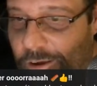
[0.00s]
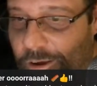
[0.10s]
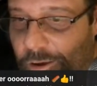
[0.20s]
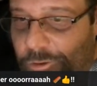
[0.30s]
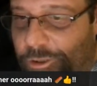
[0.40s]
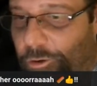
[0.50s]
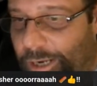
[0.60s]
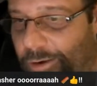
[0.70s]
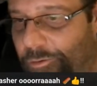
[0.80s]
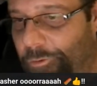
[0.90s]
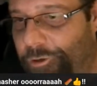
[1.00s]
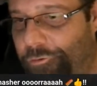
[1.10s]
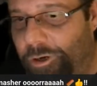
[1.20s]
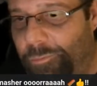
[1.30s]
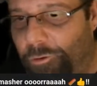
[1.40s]
I always donate
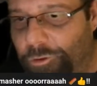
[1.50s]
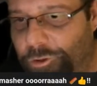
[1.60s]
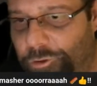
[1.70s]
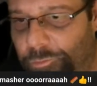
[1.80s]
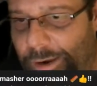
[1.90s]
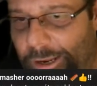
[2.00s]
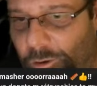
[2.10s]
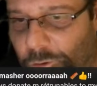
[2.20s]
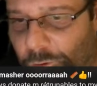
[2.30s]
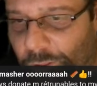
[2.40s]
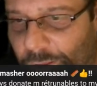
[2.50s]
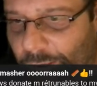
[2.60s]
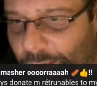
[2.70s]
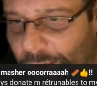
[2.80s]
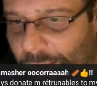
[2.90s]
returnables to my local
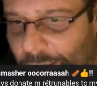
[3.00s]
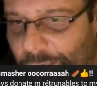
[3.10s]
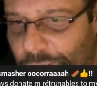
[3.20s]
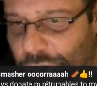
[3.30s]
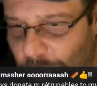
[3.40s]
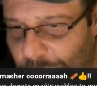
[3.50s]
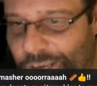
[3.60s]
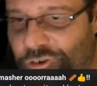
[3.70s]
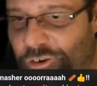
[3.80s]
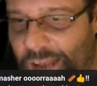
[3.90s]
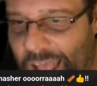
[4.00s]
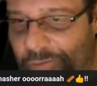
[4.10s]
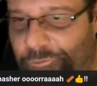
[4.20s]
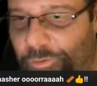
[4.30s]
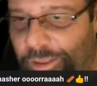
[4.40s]
soup kitchen
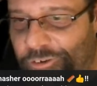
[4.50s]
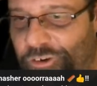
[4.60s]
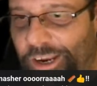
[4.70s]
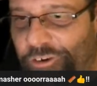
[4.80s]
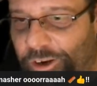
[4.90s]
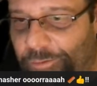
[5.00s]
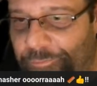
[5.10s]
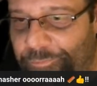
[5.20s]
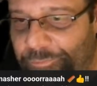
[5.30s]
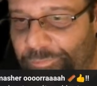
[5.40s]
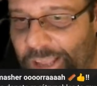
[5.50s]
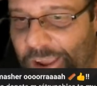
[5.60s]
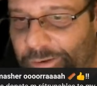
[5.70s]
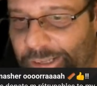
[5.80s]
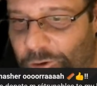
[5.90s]
after they exchange it.
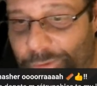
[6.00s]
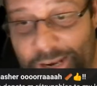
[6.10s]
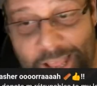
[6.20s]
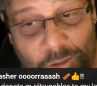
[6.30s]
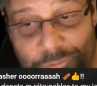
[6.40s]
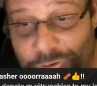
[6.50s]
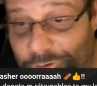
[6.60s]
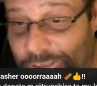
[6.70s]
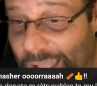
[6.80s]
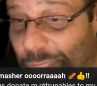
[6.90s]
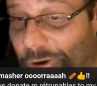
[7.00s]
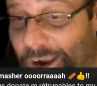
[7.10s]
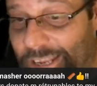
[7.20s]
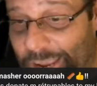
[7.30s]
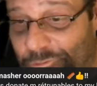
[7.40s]
Every little bit helps. You damn
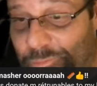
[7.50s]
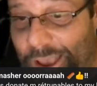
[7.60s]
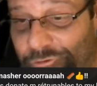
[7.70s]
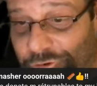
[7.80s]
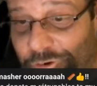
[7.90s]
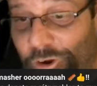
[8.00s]
right, Game Smasher.